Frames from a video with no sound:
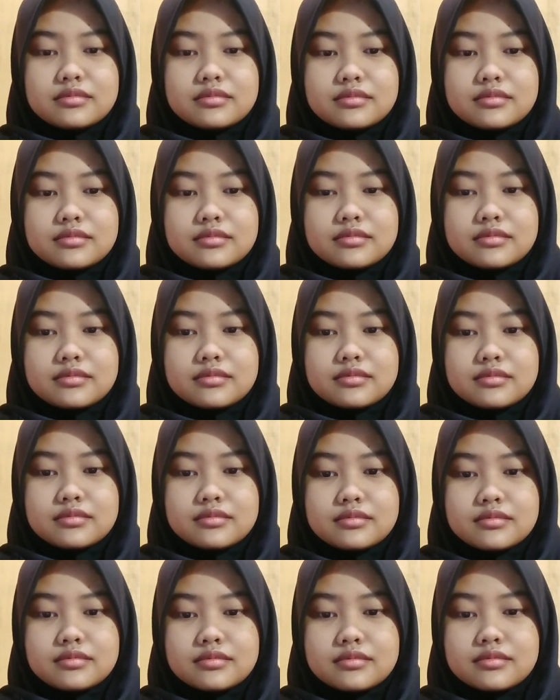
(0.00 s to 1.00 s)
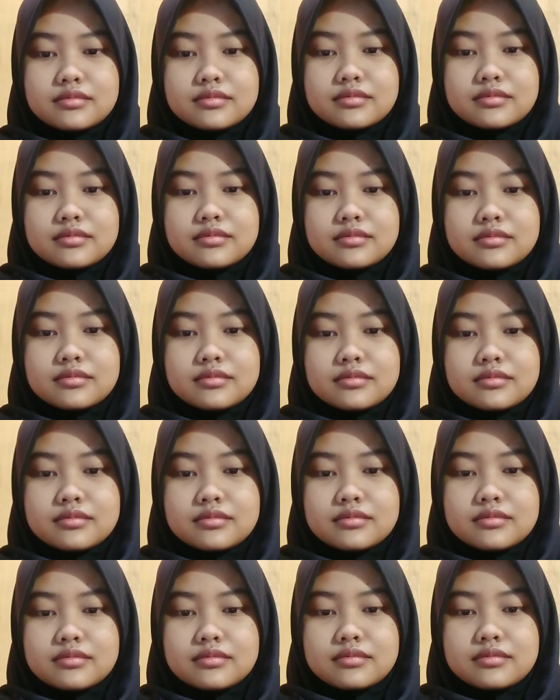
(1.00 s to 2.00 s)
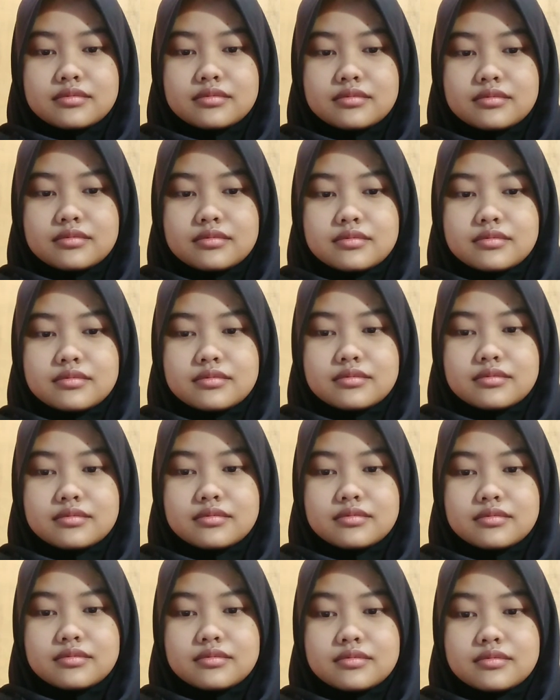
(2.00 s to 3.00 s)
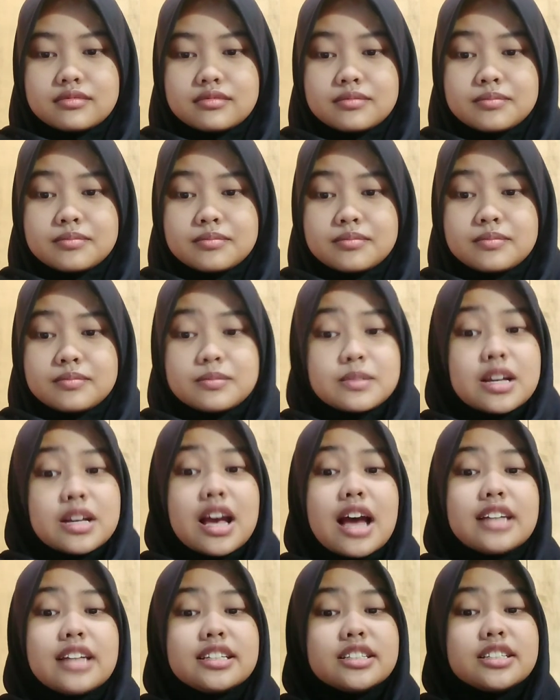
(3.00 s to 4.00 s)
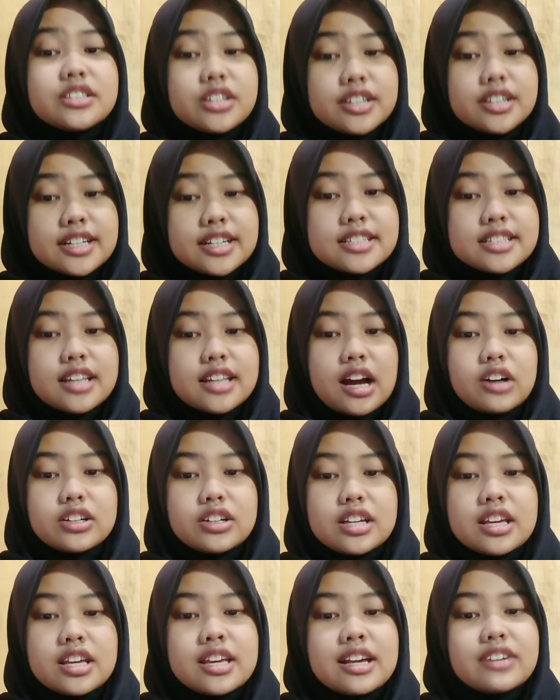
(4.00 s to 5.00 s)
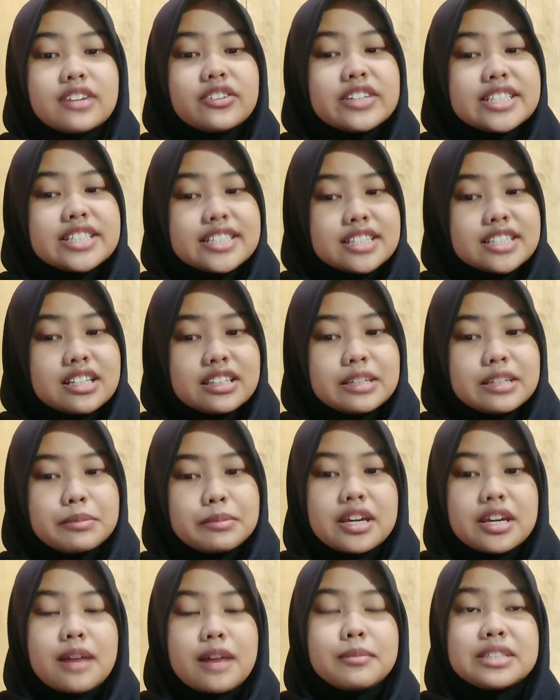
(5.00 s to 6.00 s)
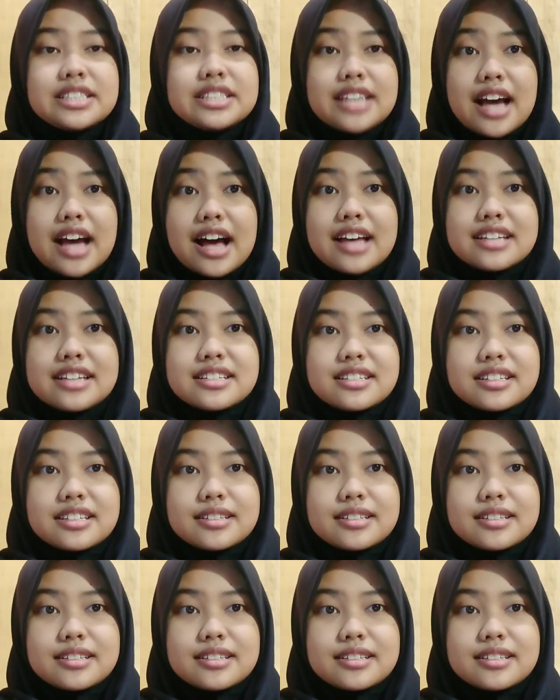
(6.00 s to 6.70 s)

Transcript: And it turns out he'd recently become a dad. And it turns out he had recently become a dad.